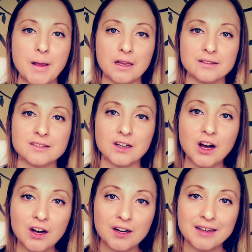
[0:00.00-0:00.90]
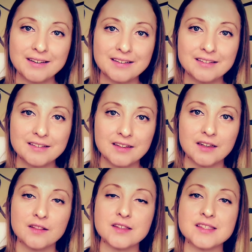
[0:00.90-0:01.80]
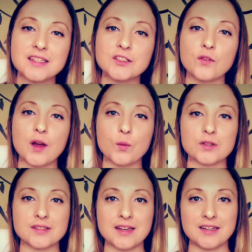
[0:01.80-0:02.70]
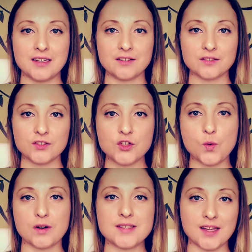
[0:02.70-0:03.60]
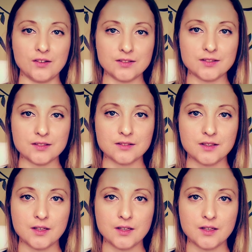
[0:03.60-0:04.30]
based on the signal that we're sending to our cells,